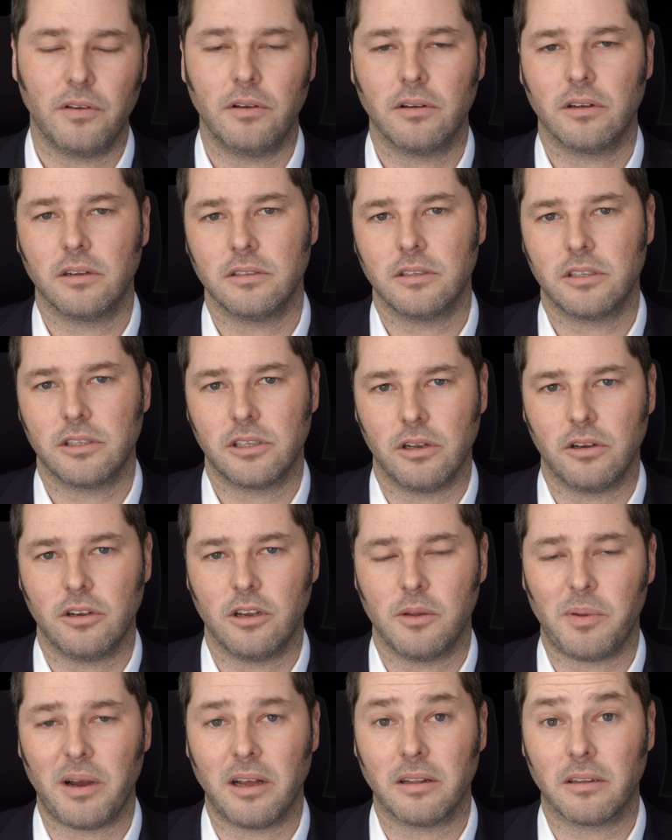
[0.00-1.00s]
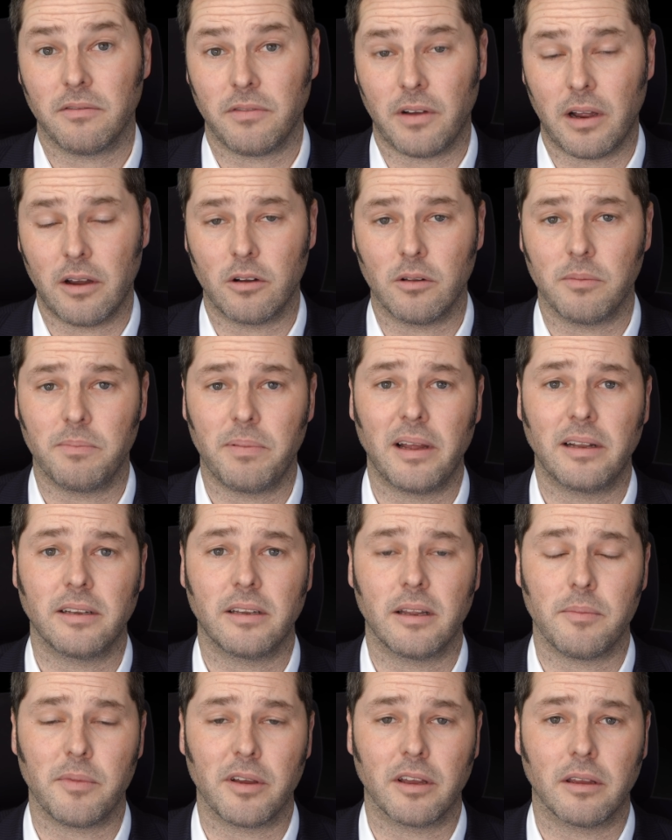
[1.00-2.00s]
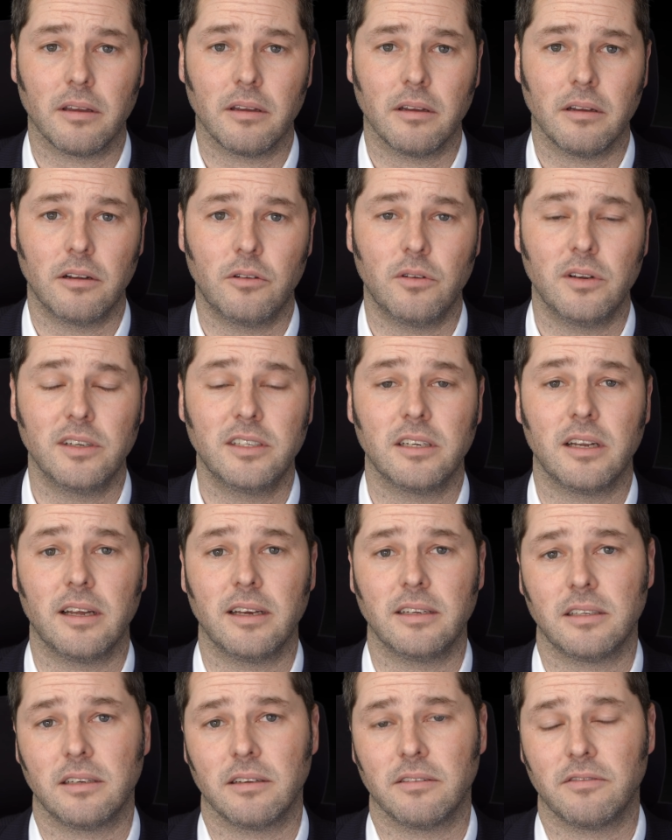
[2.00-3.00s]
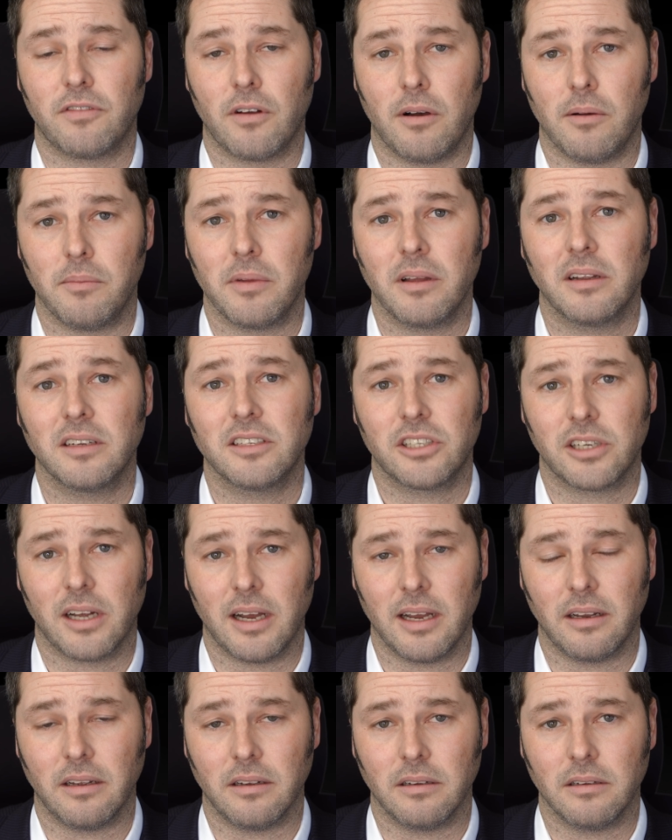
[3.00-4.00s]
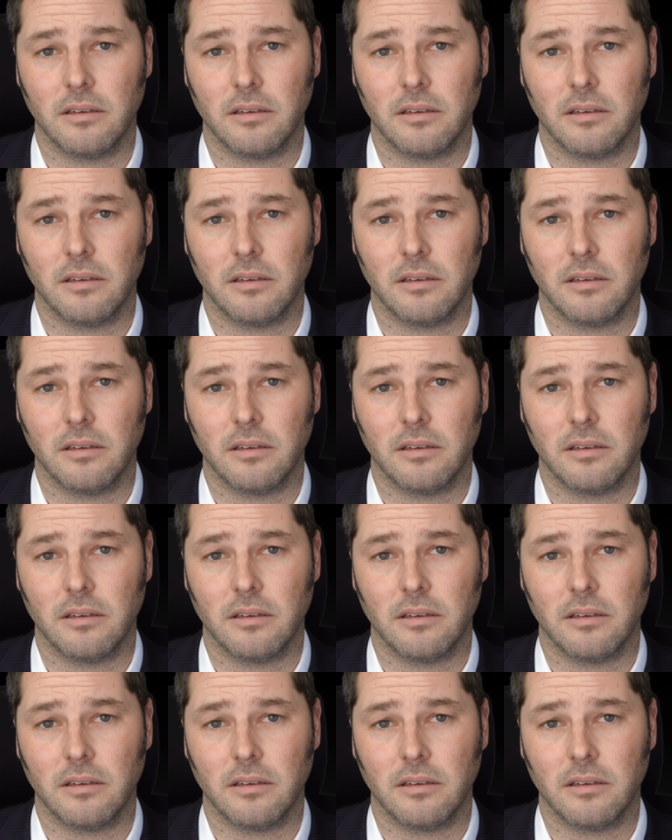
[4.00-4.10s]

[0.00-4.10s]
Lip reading: you're concerned about the viral pandemic originating from China,